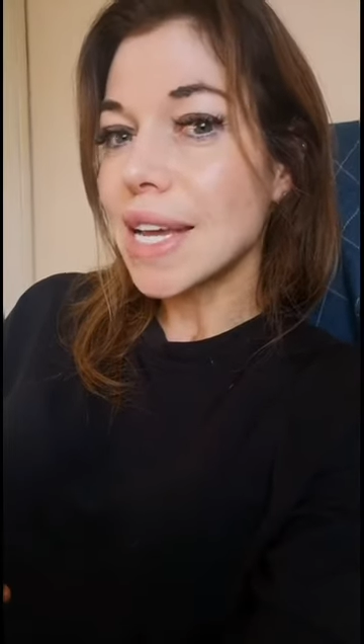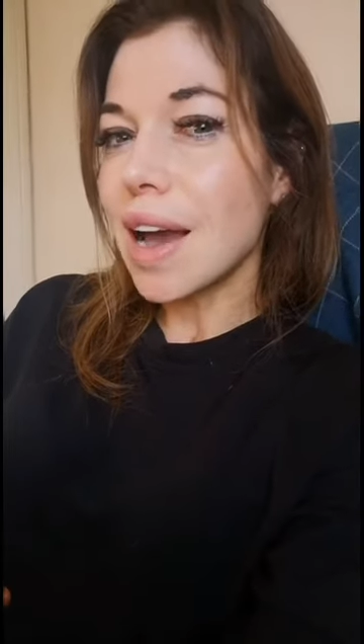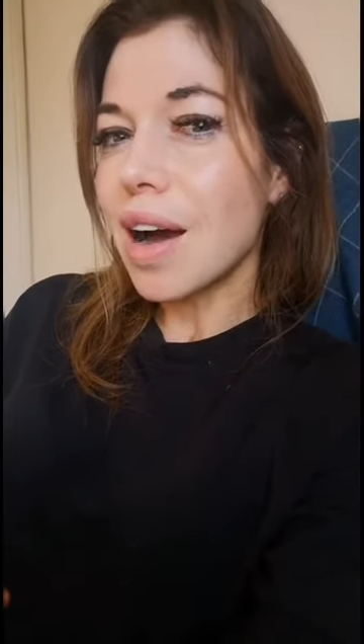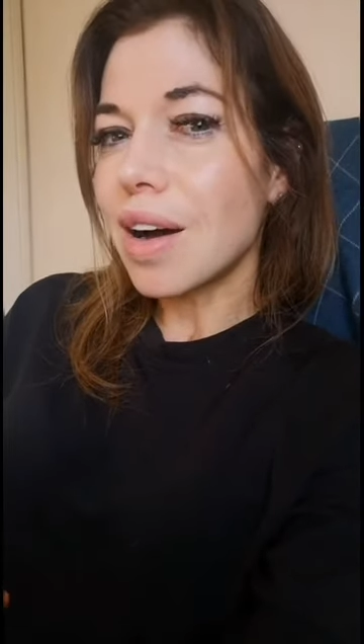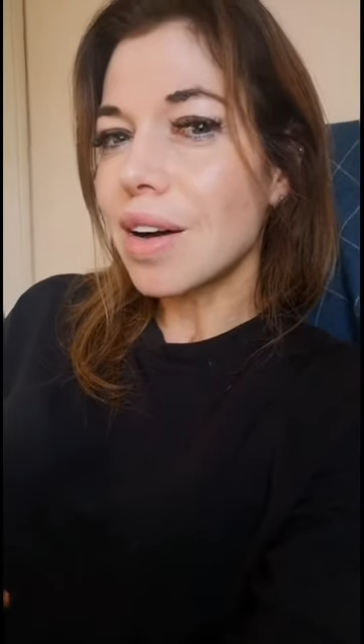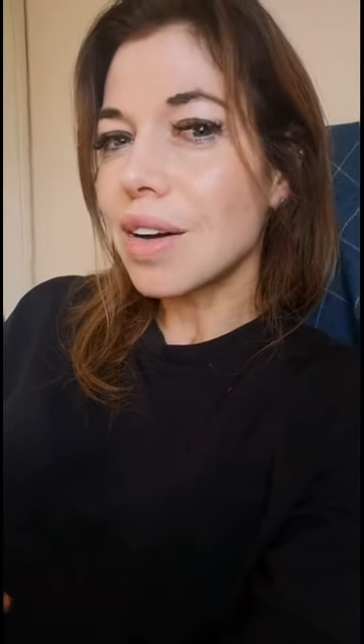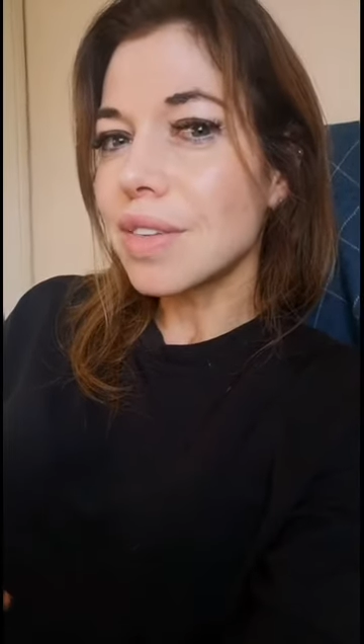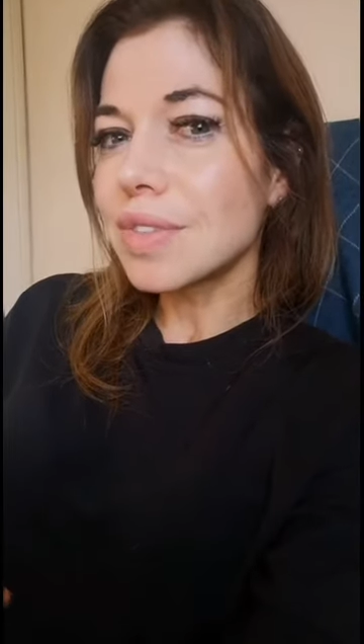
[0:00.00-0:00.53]

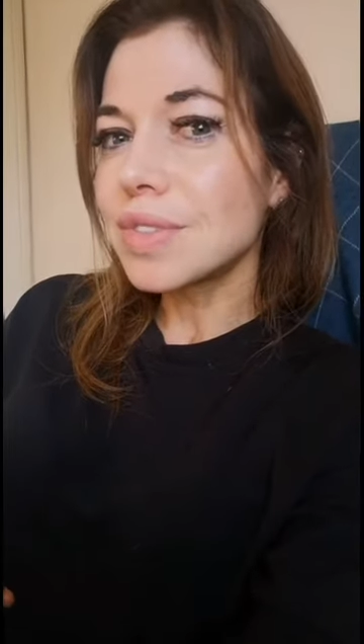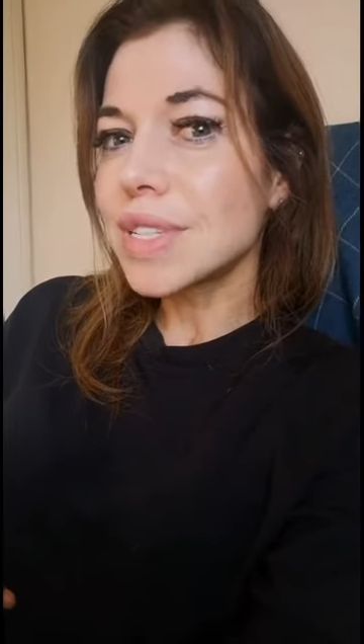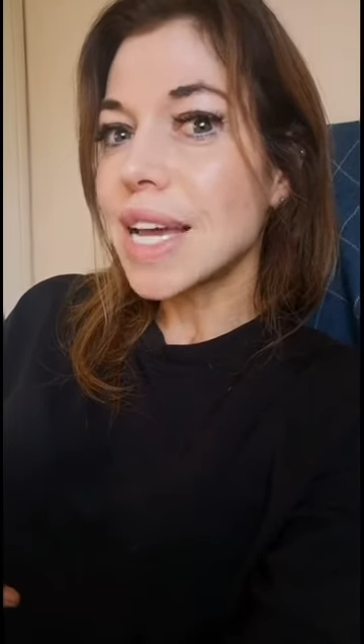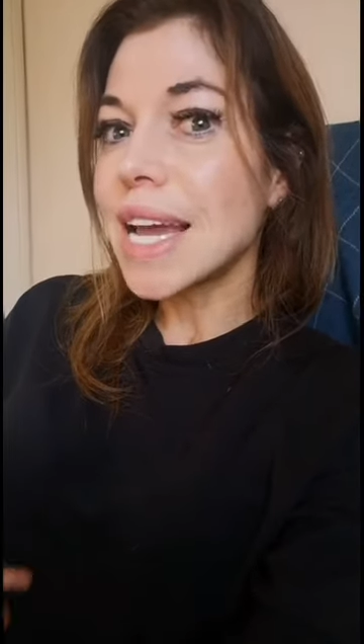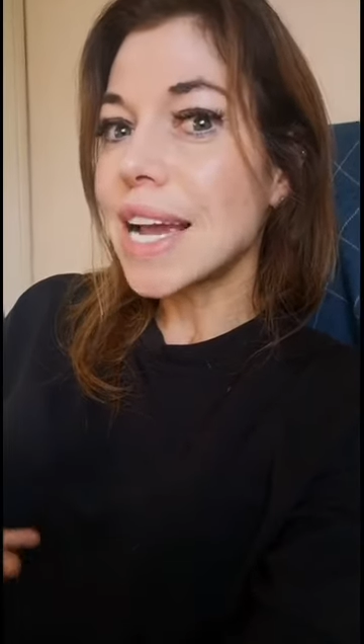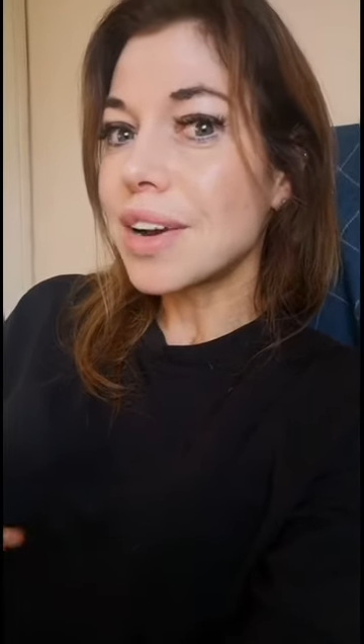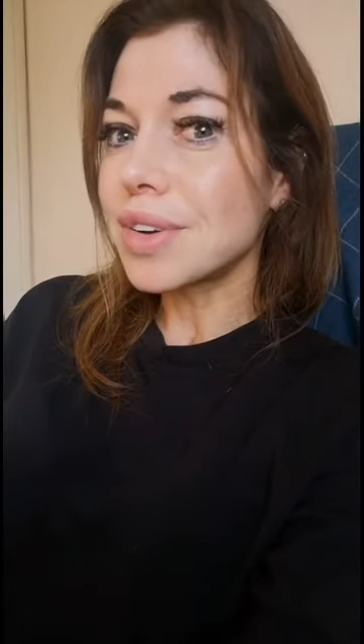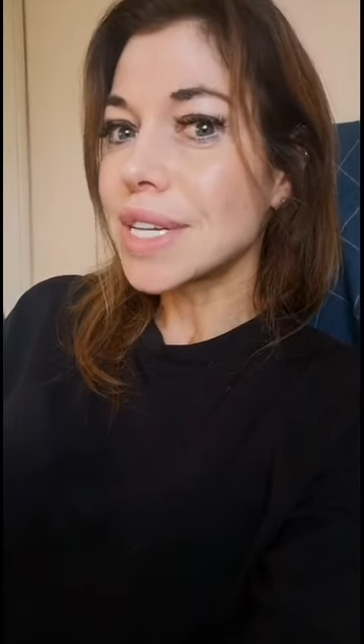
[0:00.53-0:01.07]
of the
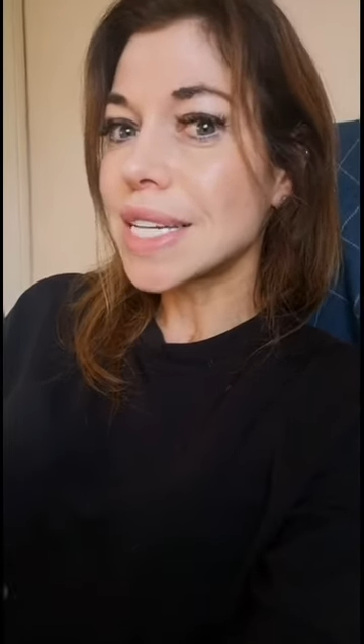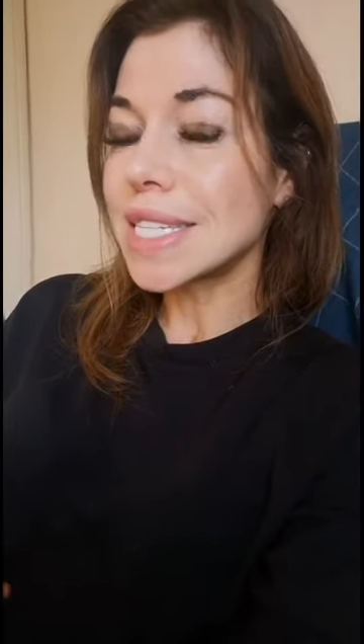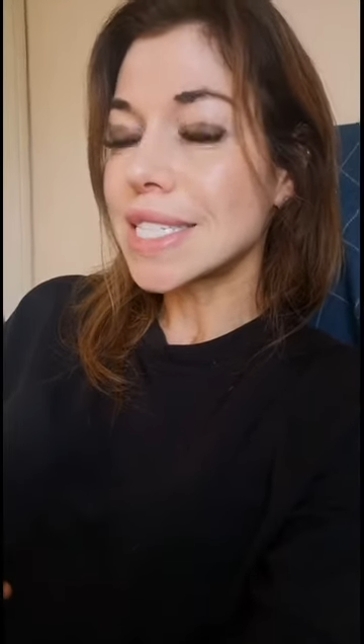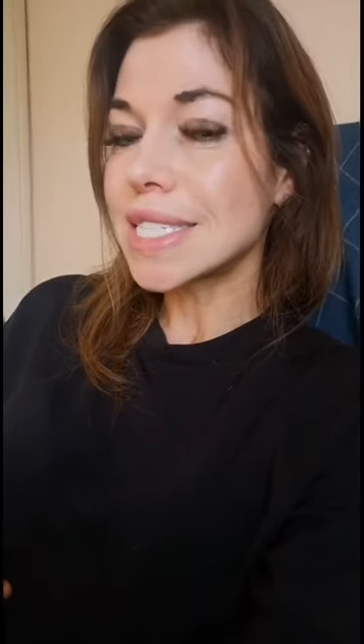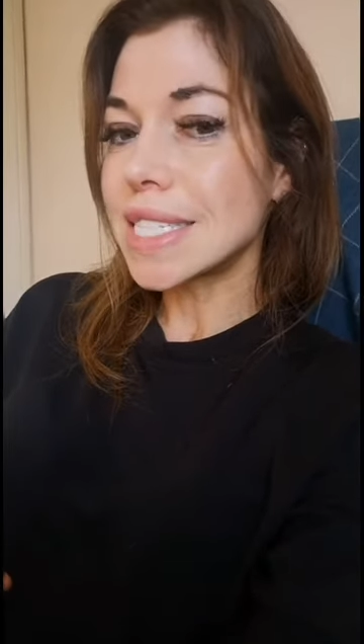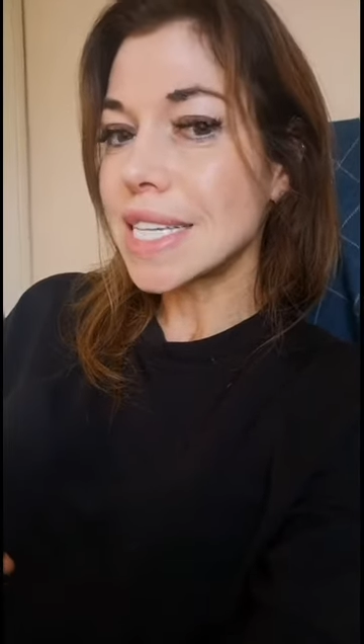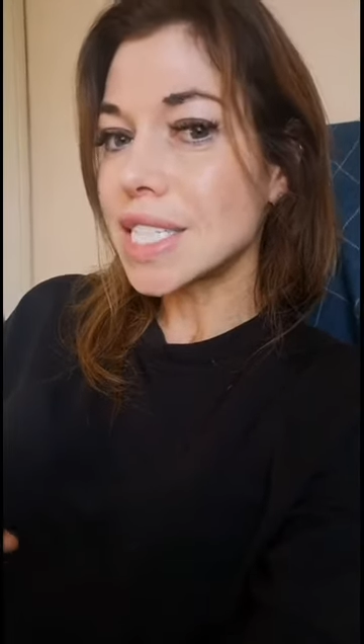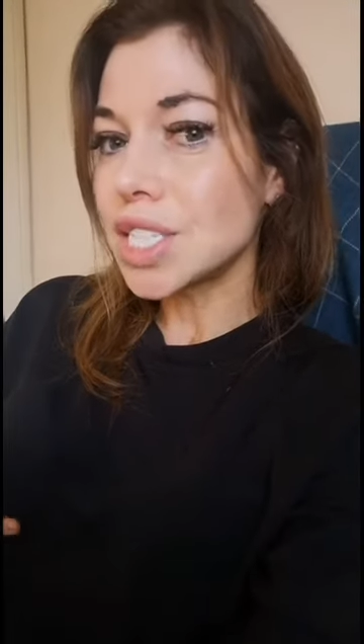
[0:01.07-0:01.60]
areas
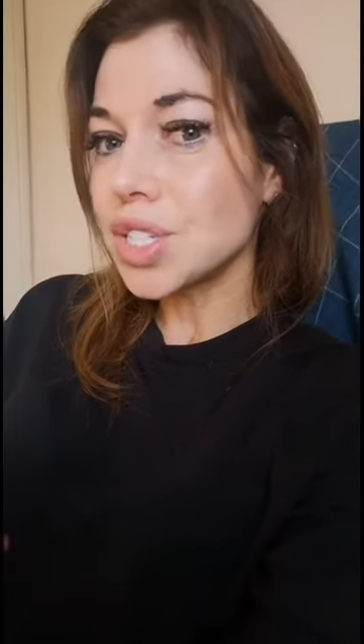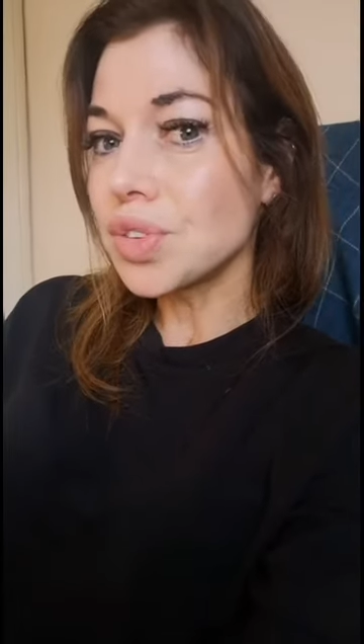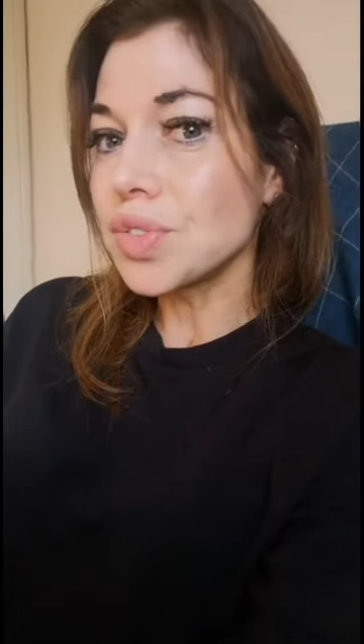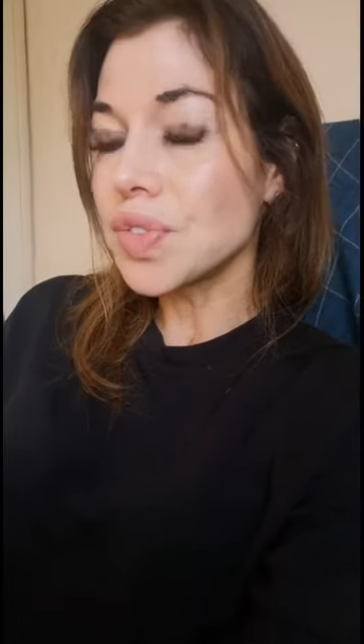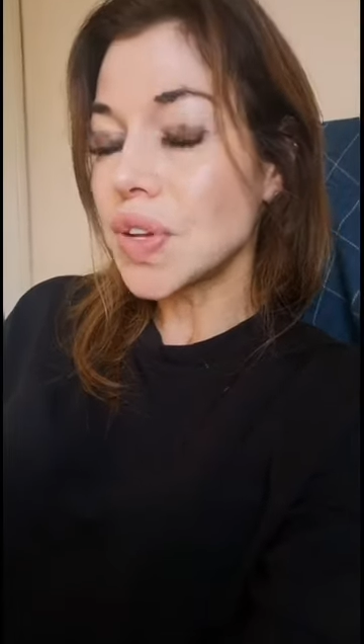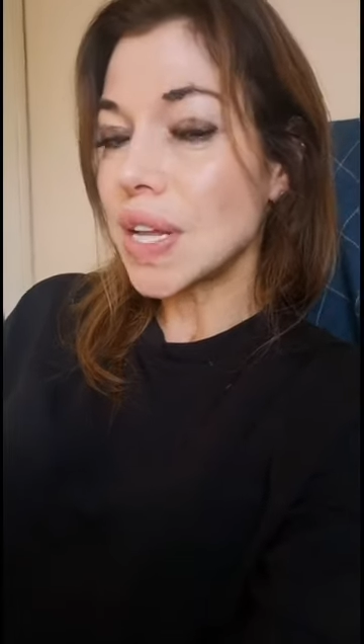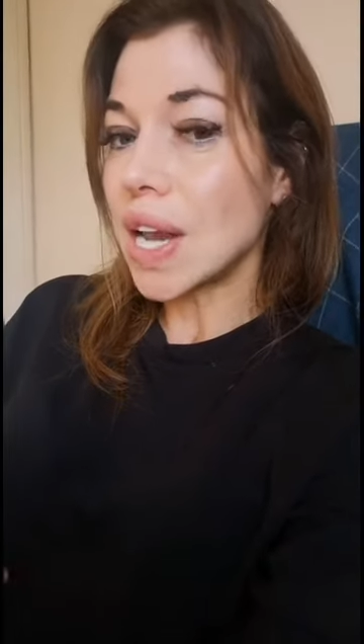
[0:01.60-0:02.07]
that you feel